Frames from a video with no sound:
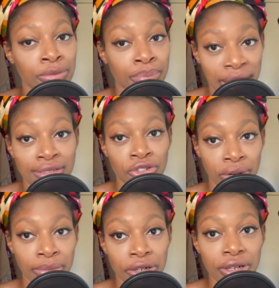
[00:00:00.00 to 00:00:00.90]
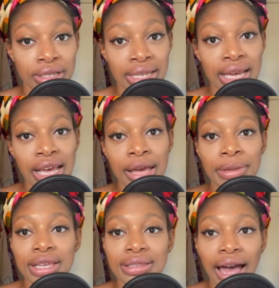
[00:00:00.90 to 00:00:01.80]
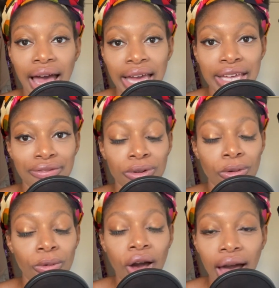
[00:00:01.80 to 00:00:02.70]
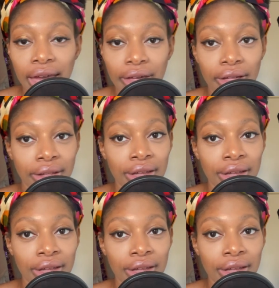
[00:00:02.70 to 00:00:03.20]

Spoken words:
Pixie Dream Girls because I, for a while,